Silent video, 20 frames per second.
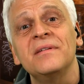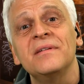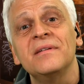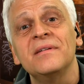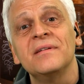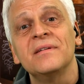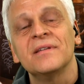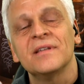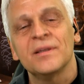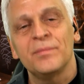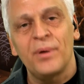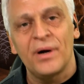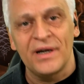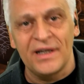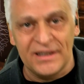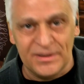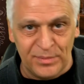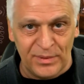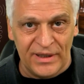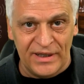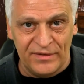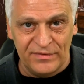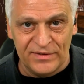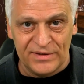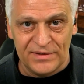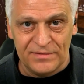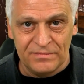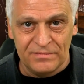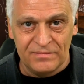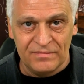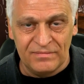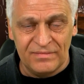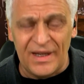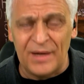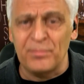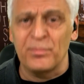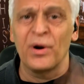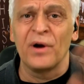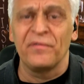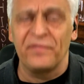the party's beliefs. Not
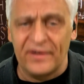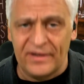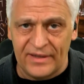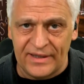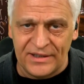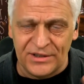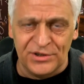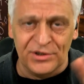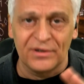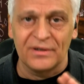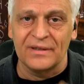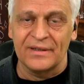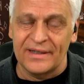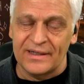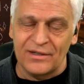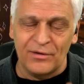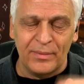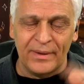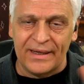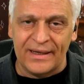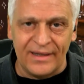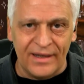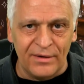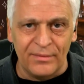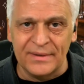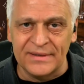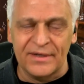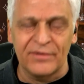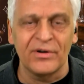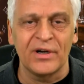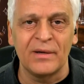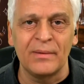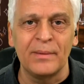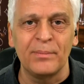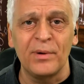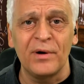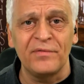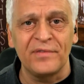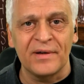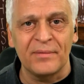perfectly, certainly. Nobody's ever going to be
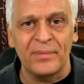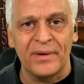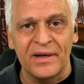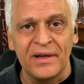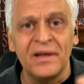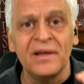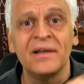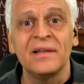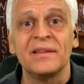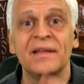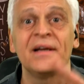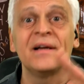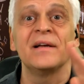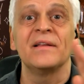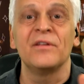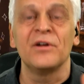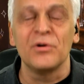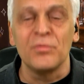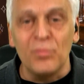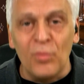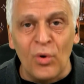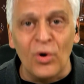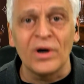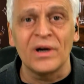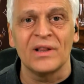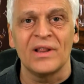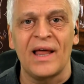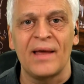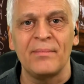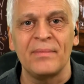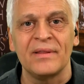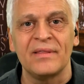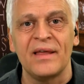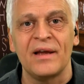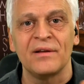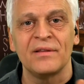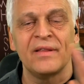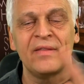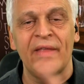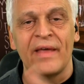perfect, but they're more in alignment there
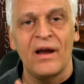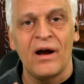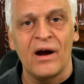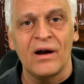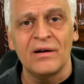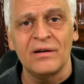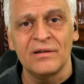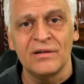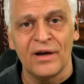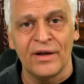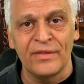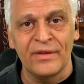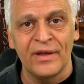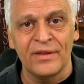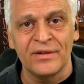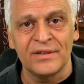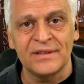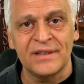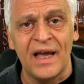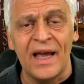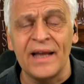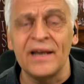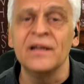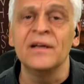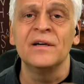than they are on the other side.